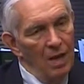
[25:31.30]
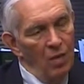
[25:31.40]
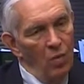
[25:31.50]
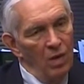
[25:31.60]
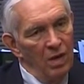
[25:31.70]

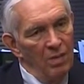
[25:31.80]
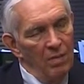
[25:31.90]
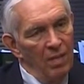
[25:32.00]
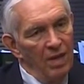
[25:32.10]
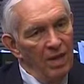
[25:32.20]
Well,
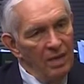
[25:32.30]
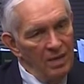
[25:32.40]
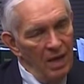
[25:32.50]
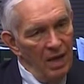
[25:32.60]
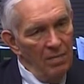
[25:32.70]
by that
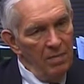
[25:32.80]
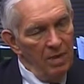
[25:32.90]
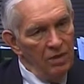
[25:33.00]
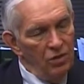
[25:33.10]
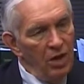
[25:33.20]
time,
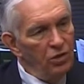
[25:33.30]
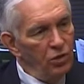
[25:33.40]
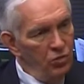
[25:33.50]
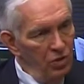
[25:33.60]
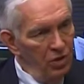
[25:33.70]
Jack Jr.